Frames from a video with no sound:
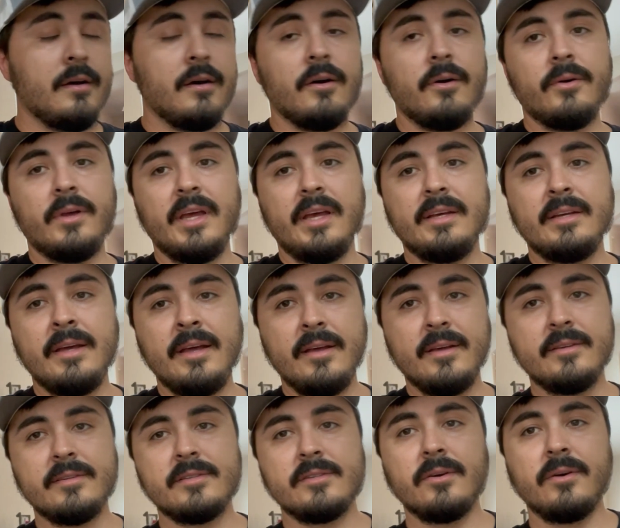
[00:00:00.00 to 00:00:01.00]
Okay,
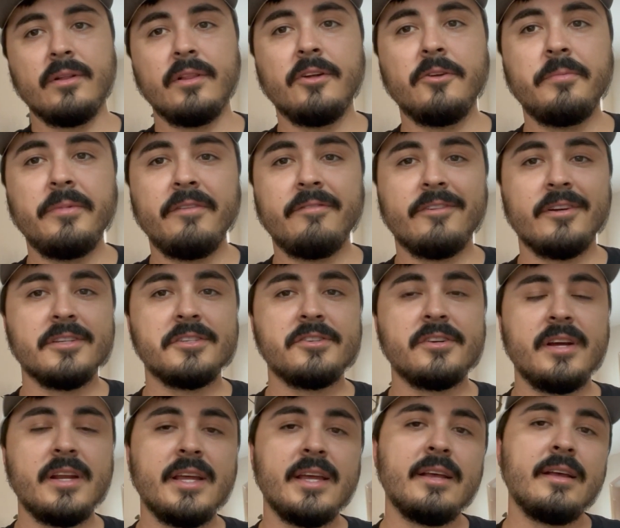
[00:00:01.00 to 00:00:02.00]
so a little bit
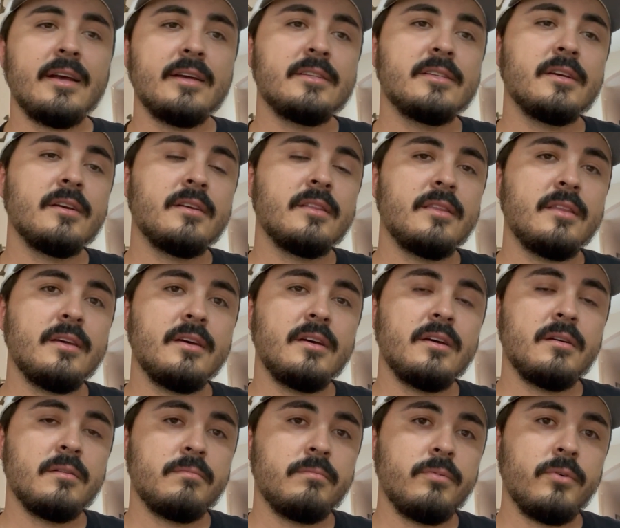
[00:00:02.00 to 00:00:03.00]
frustrating. I took
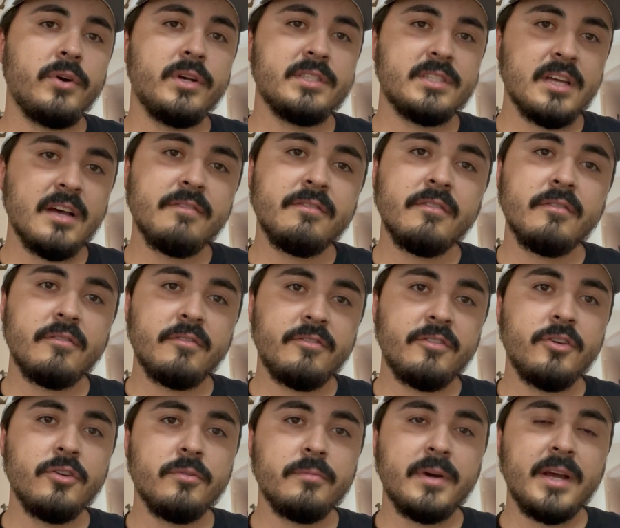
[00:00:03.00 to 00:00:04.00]
the points off of a
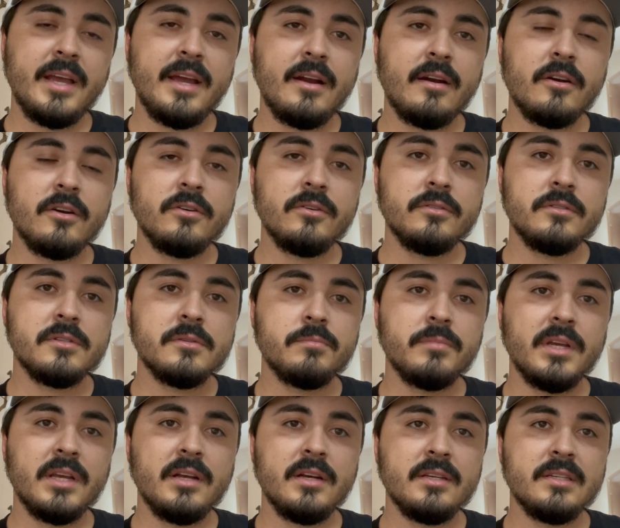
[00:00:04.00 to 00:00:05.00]
few of my arrows
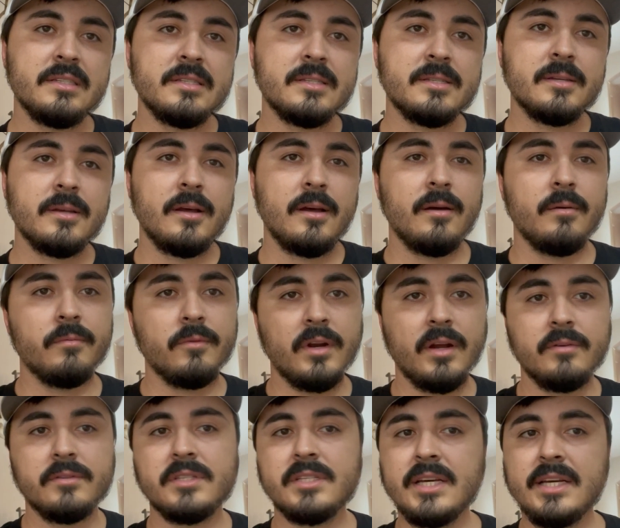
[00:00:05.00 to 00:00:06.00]
because when
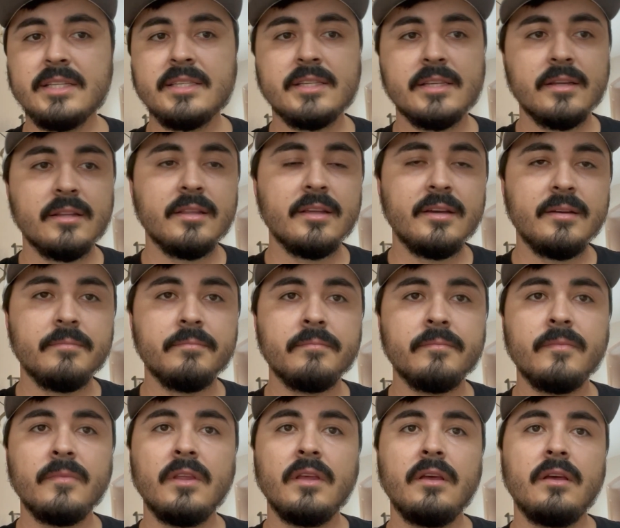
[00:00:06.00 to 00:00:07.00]
I was testing them,
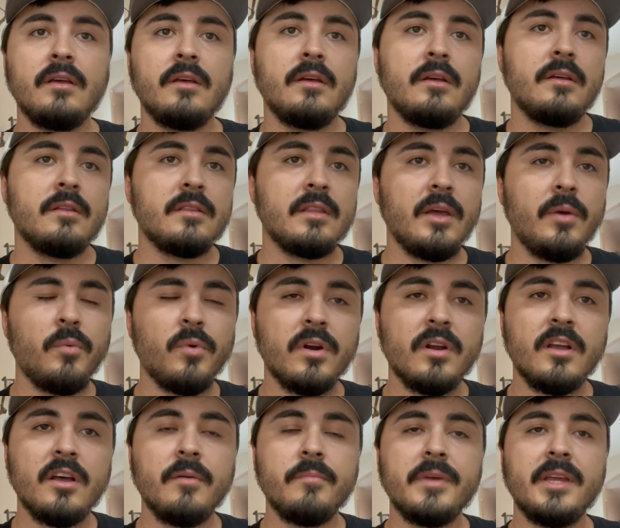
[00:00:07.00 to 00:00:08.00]
they
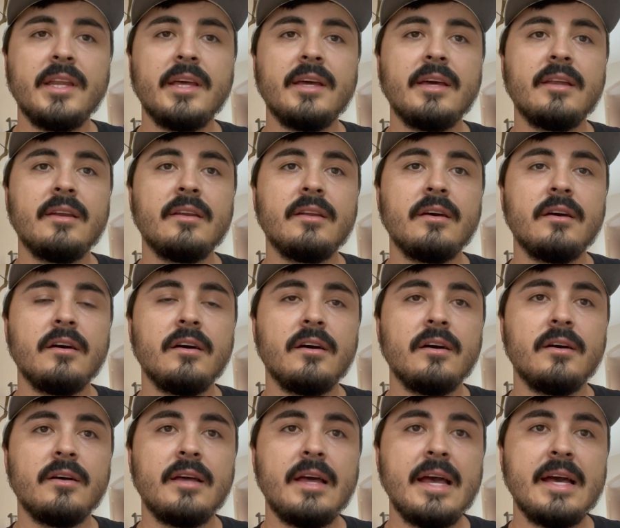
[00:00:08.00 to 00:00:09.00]
weren't coming in
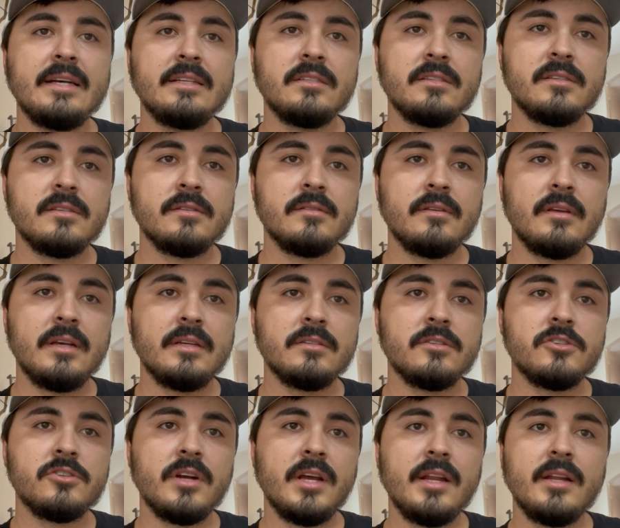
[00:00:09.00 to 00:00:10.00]
as
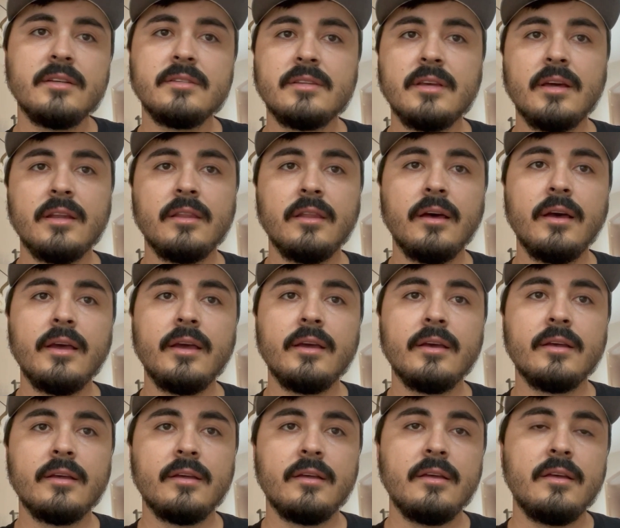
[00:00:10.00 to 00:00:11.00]
straight as I'd
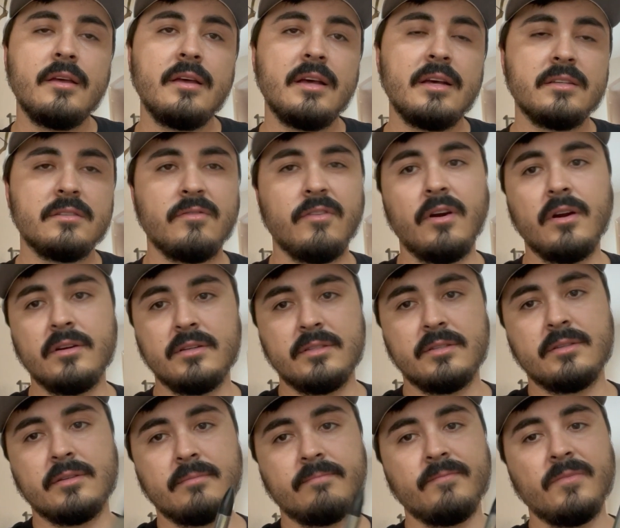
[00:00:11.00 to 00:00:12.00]
like, as far
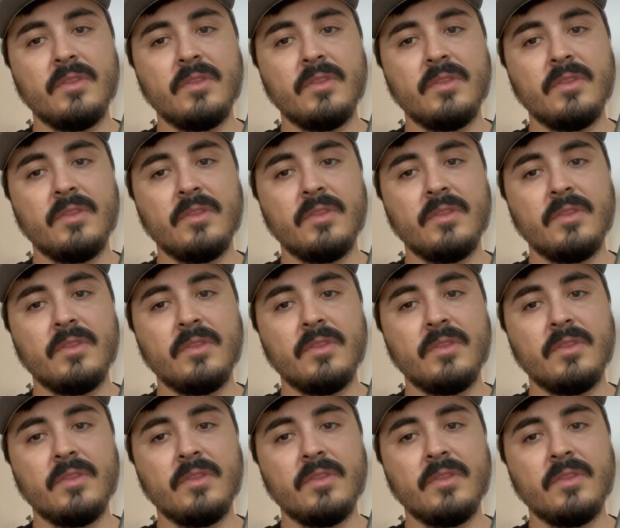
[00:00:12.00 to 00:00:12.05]
as